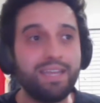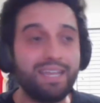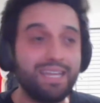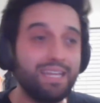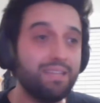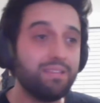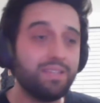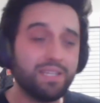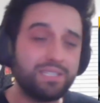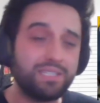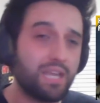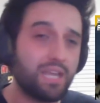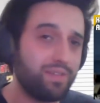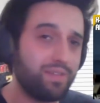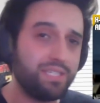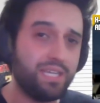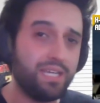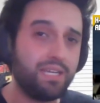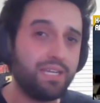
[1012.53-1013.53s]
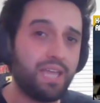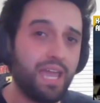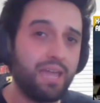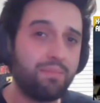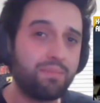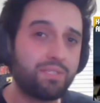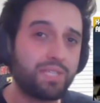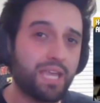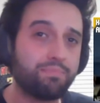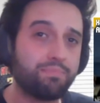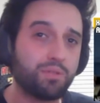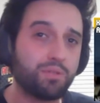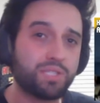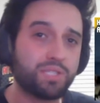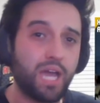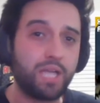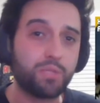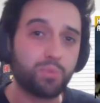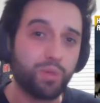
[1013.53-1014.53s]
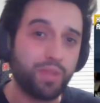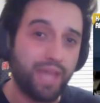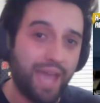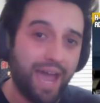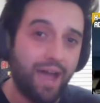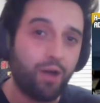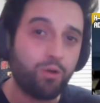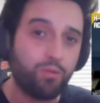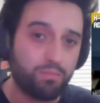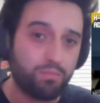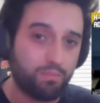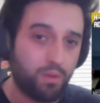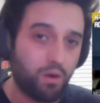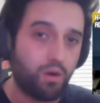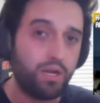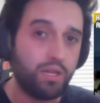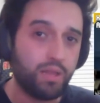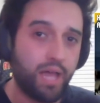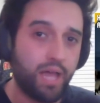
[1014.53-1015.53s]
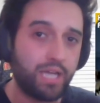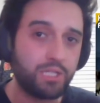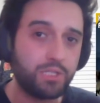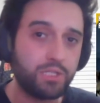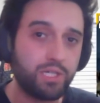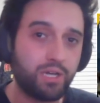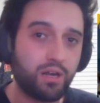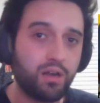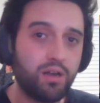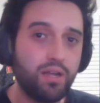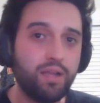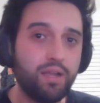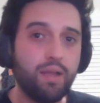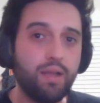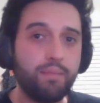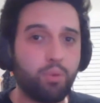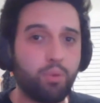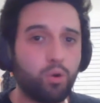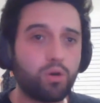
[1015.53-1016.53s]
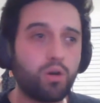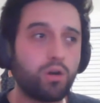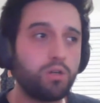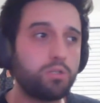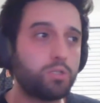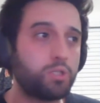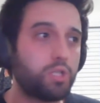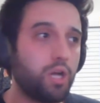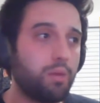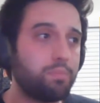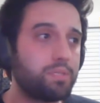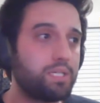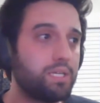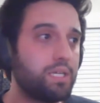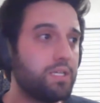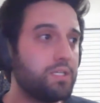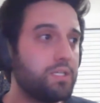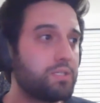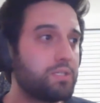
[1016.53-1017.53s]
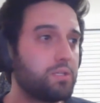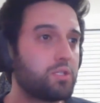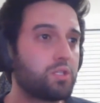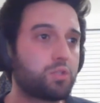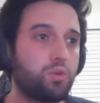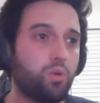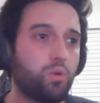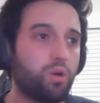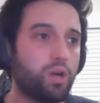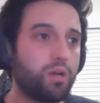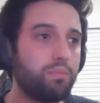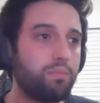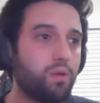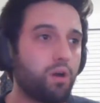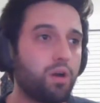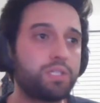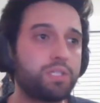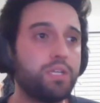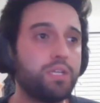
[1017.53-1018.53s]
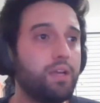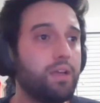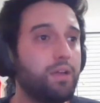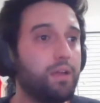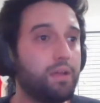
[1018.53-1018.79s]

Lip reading: In this 17-game sample size without Murray last year, Porter jumped his scoring marks,